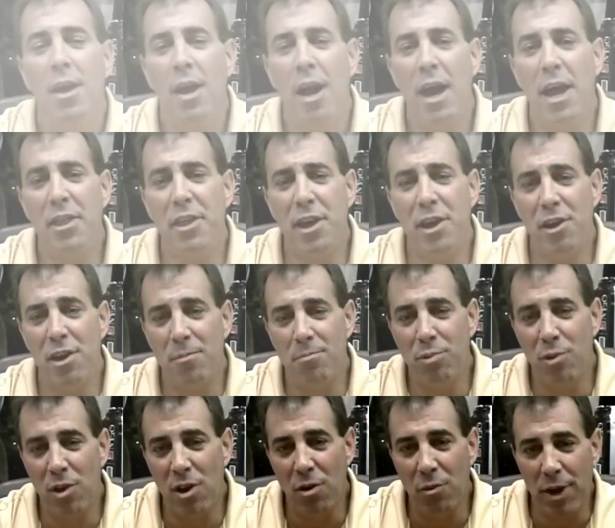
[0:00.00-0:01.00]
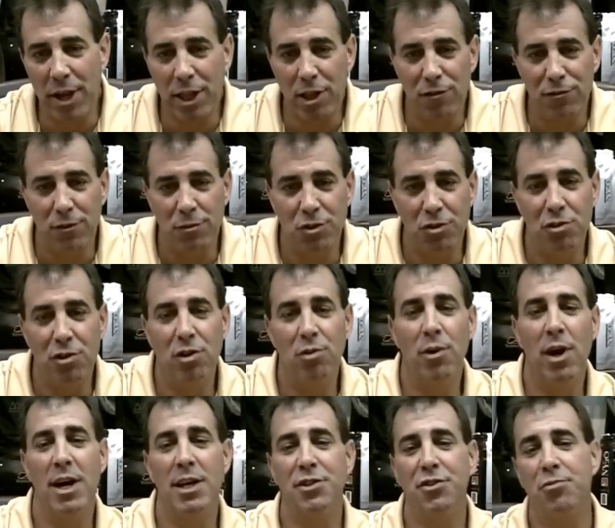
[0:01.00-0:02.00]
Hi there, I'm Paul Winkler from Drew and
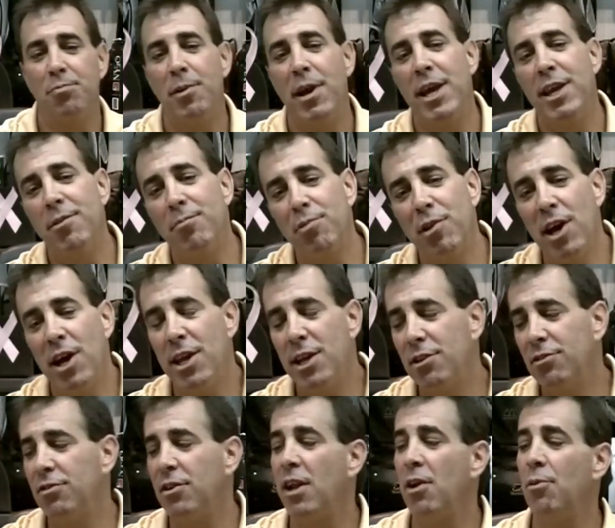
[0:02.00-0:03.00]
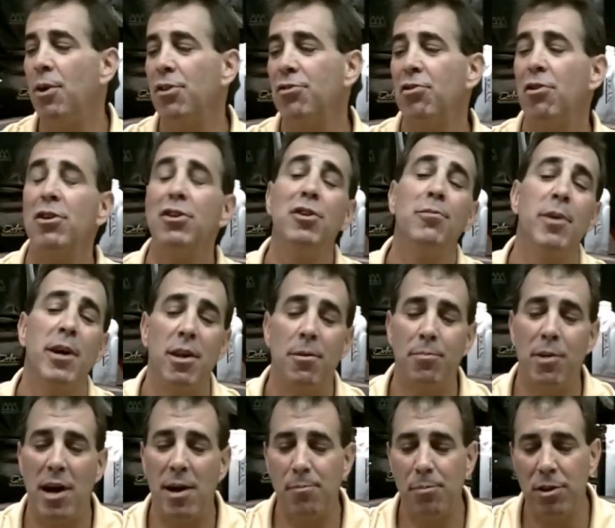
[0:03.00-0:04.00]
Rogers Branded Products, and I want to talk to you about a
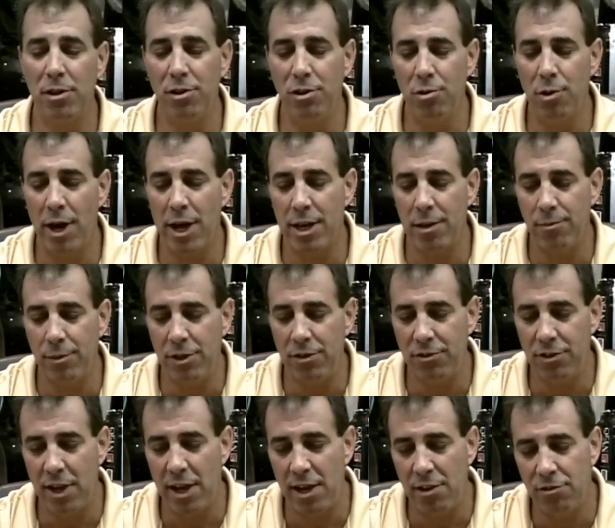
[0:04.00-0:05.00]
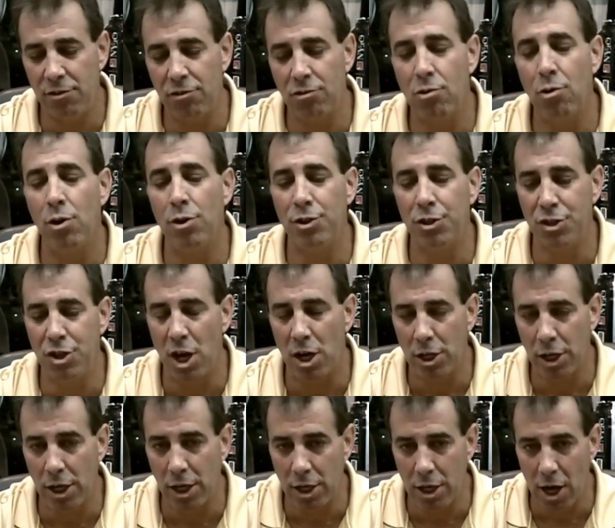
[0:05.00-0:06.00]
popular new item these days. It's called the
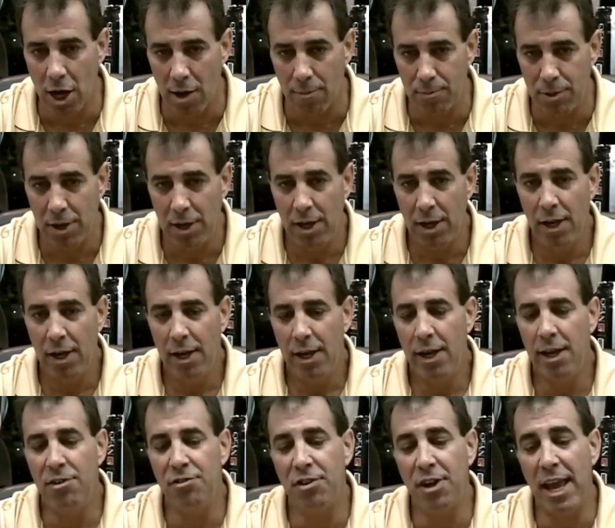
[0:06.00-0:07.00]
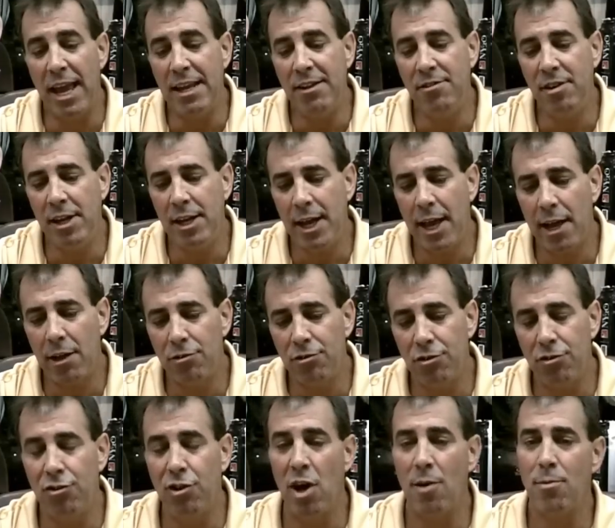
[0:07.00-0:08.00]
Duncan Cup. It's an 18 ounce
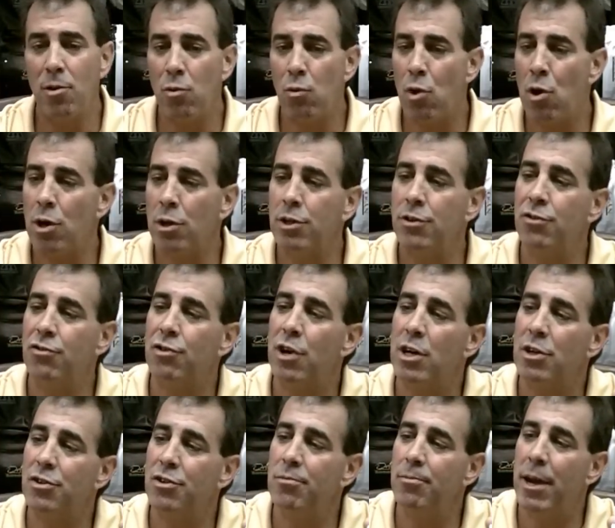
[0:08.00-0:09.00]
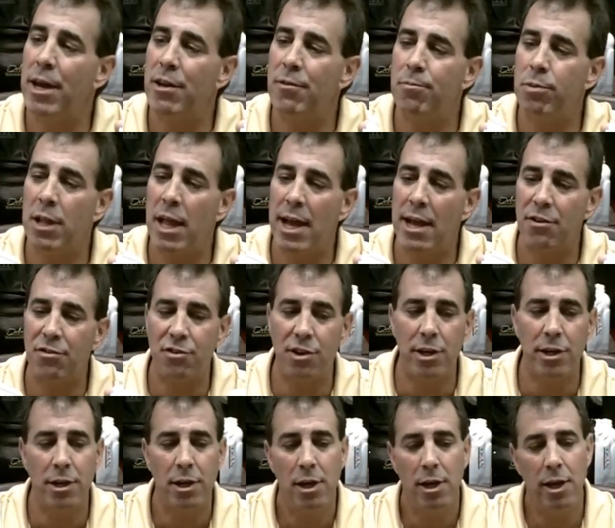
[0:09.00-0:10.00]
double wall construction made of
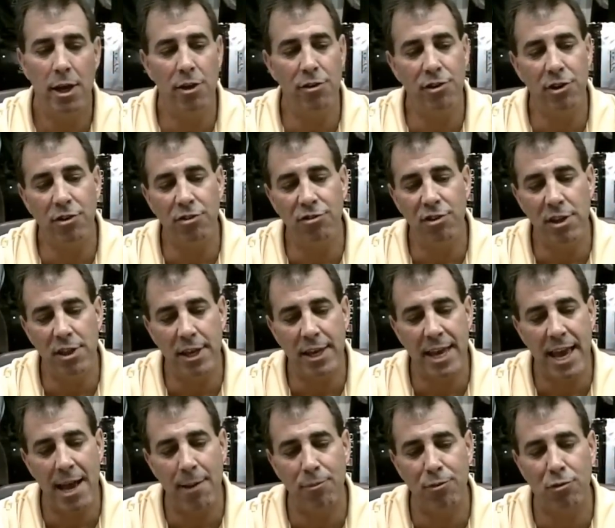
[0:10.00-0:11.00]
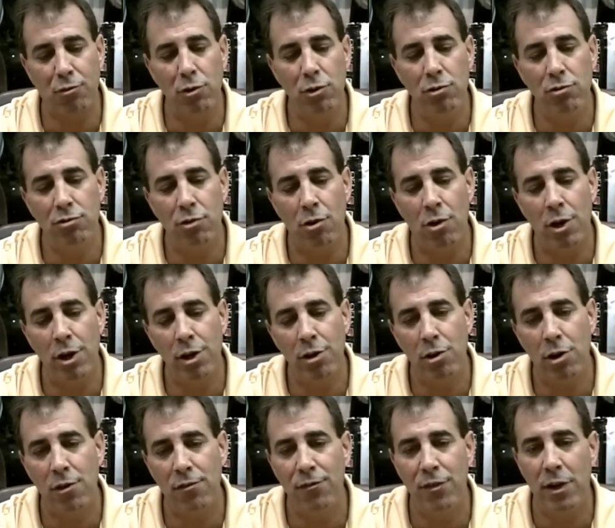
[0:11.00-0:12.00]
plastic. As you can see, the cap screws on and
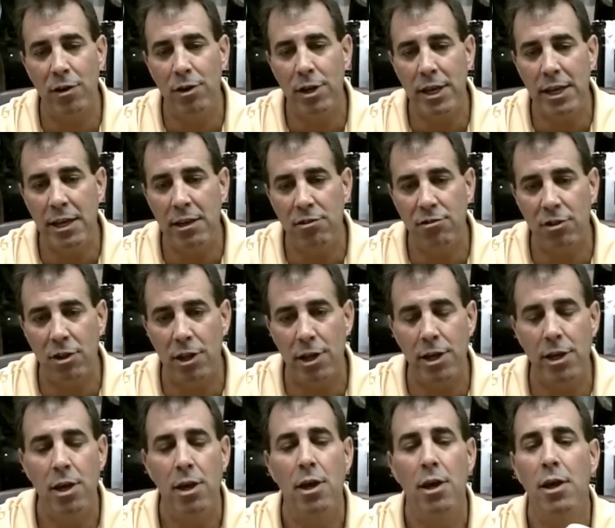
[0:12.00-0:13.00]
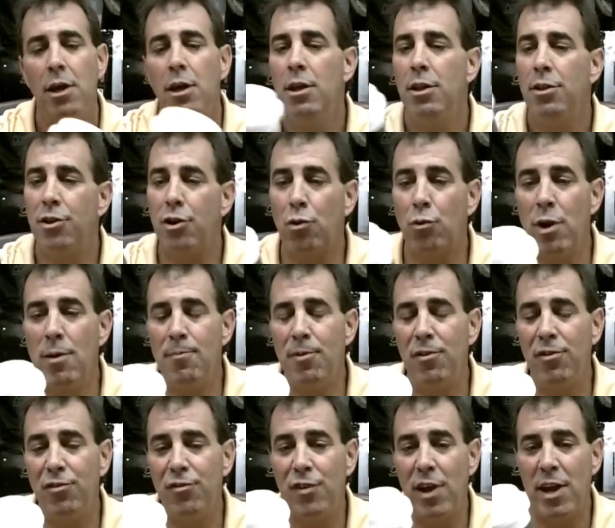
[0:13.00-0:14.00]
off very easily. The grip
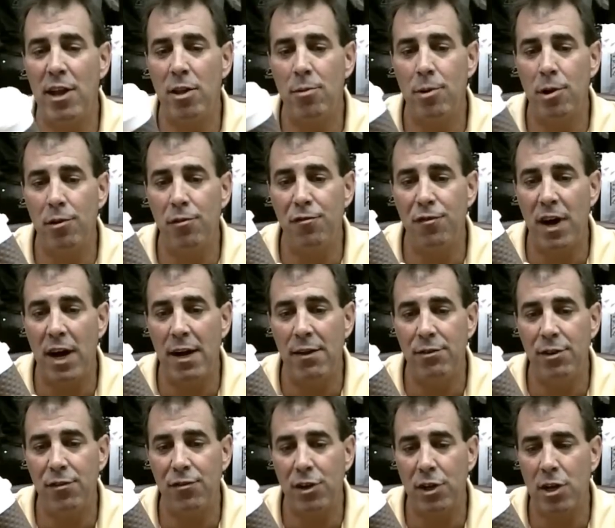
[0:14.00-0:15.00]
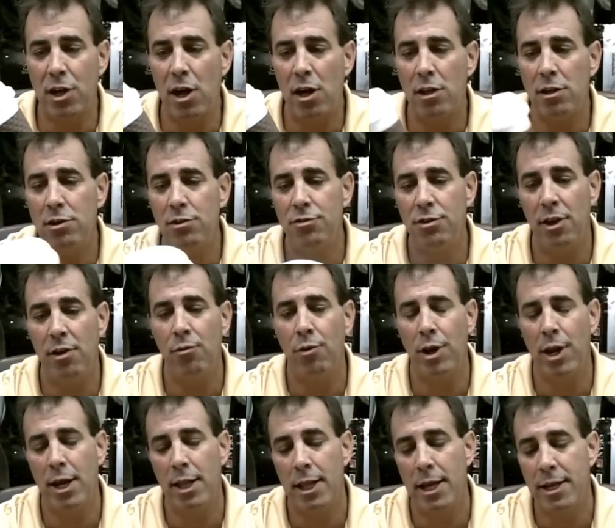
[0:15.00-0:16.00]
is available in five different colors, and what
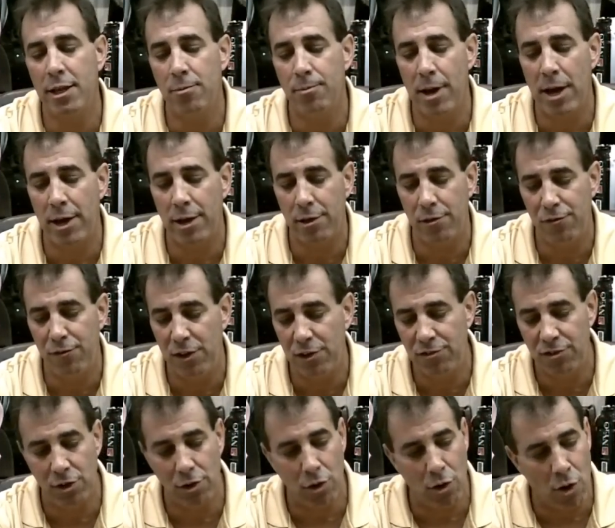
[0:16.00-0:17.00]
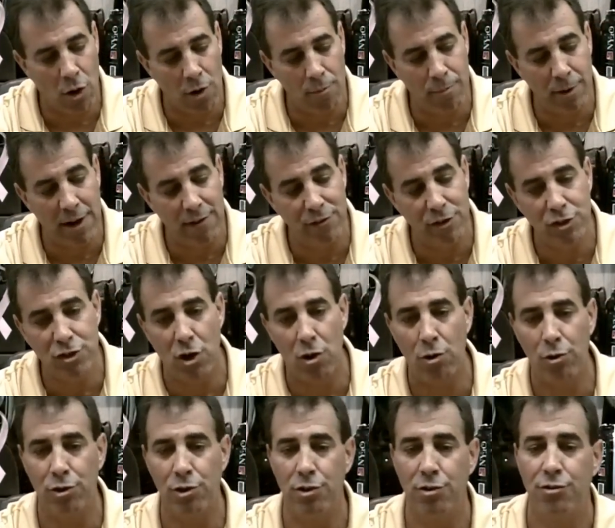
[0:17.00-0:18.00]
I like about it, it fits in all beverage
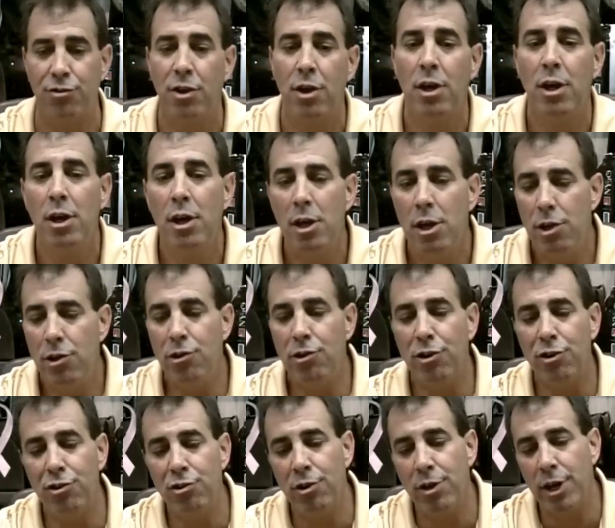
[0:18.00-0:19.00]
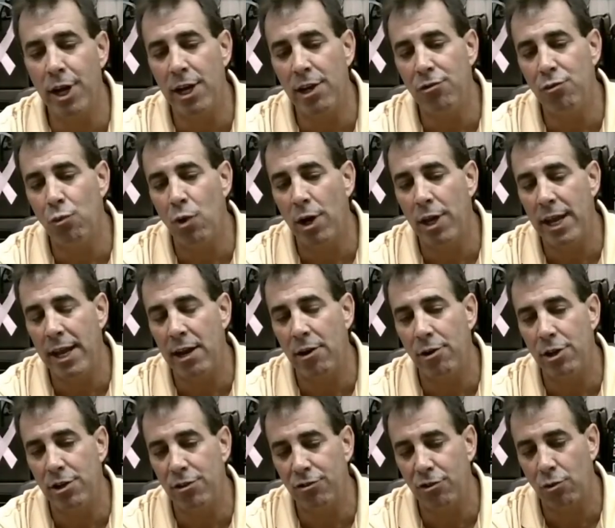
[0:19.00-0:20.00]
holders. You can do a nice one
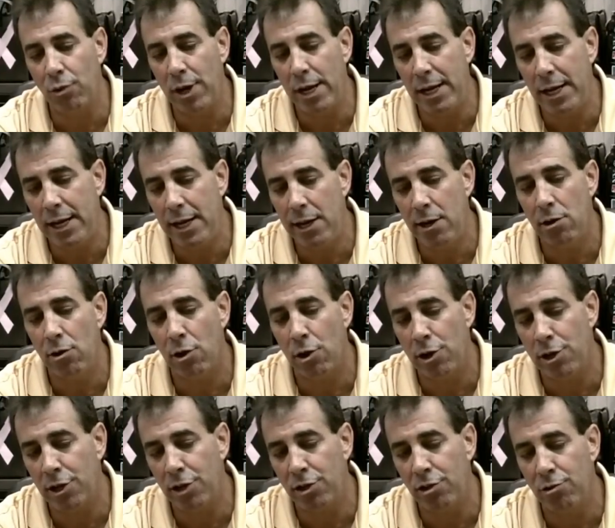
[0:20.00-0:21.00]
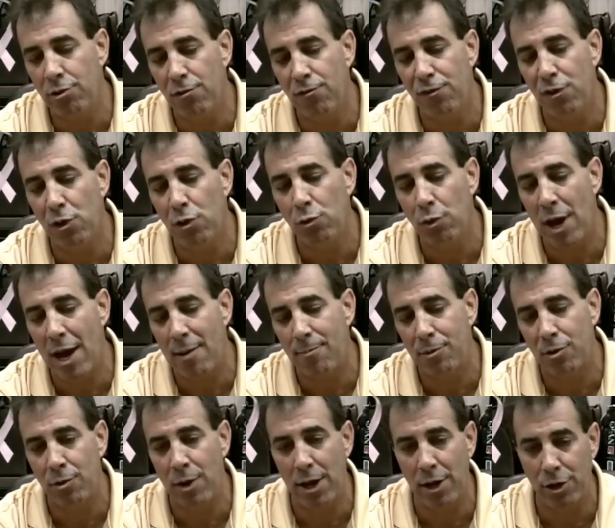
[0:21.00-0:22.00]
area screen here, or you can do a full wrap
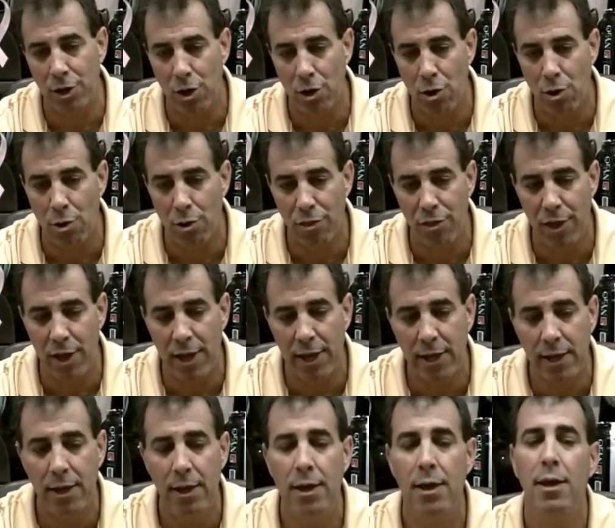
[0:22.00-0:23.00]
around the whole thing.